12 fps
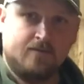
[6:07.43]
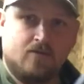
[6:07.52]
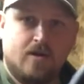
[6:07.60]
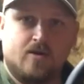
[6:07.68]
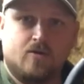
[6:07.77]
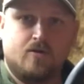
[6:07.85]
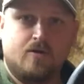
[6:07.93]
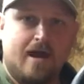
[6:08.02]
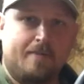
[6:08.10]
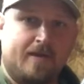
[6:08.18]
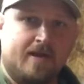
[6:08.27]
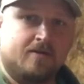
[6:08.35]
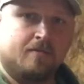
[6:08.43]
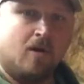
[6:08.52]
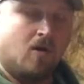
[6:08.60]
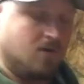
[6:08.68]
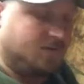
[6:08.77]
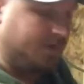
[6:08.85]
3/4 wrap
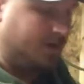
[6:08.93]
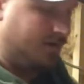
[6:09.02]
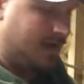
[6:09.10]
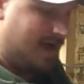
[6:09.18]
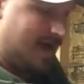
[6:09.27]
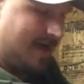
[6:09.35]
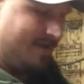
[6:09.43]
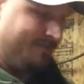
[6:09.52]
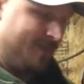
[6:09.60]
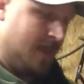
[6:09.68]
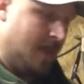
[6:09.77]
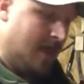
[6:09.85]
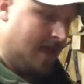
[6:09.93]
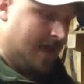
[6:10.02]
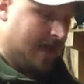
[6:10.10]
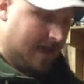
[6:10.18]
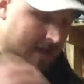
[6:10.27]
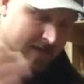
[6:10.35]
handlebar.
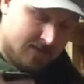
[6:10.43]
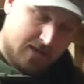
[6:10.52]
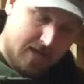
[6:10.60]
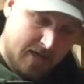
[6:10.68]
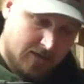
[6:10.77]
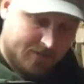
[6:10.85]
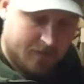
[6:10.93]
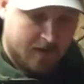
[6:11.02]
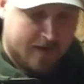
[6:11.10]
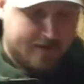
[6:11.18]
And it's a customer.